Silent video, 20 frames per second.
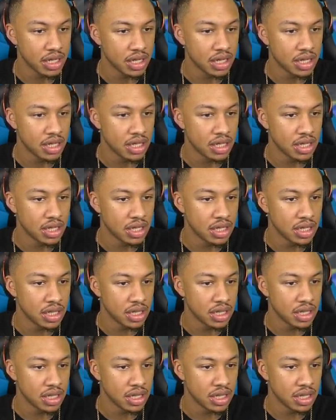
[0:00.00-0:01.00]

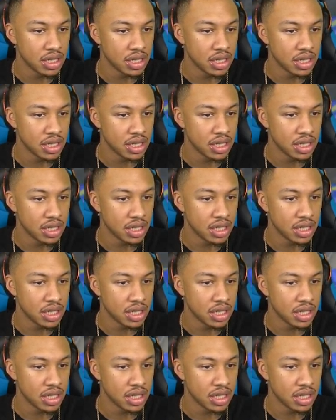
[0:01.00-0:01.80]
[no speech]